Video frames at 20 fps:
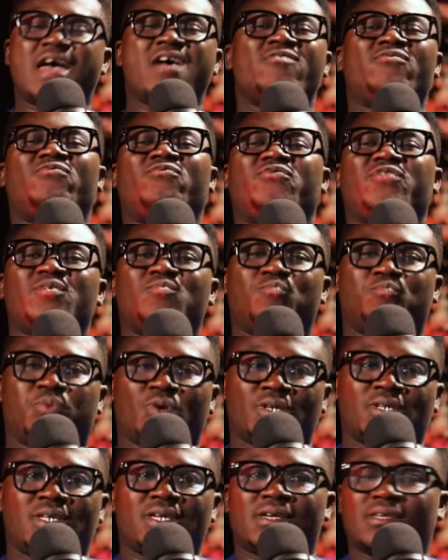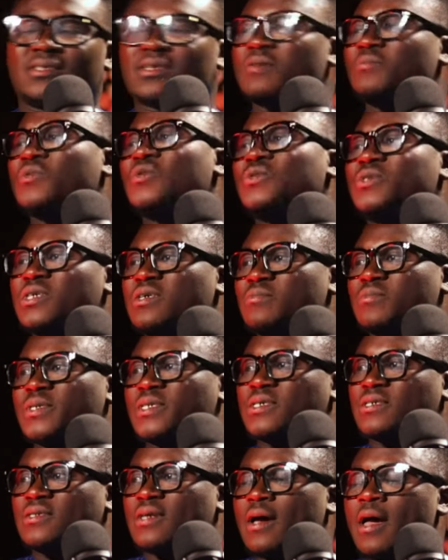everybody is a music
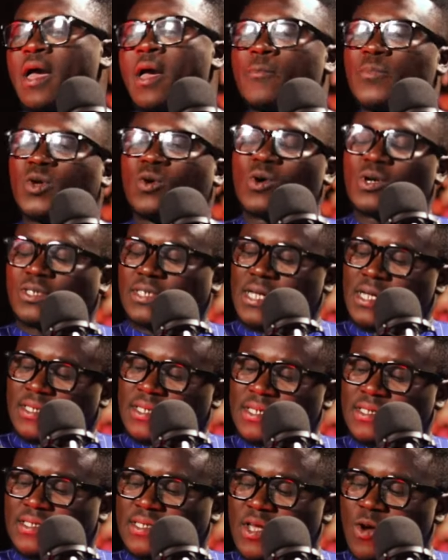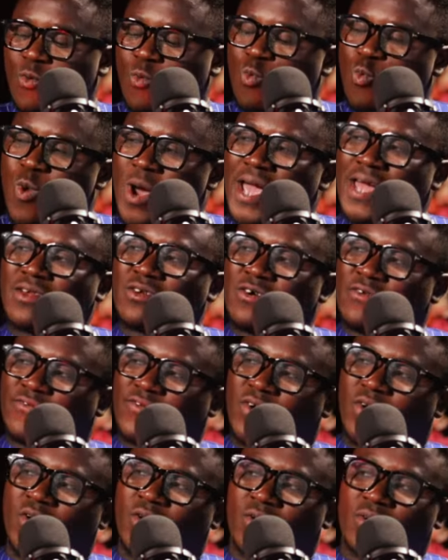minister because it is the word
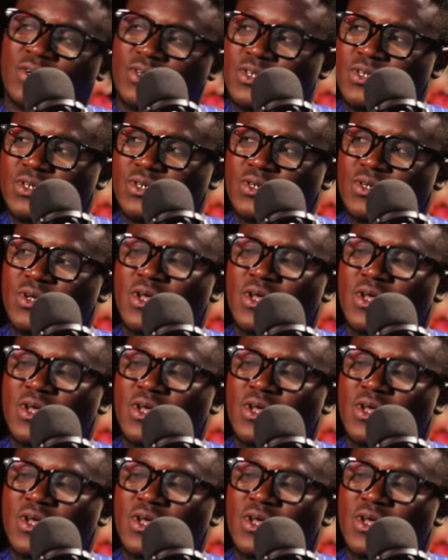of God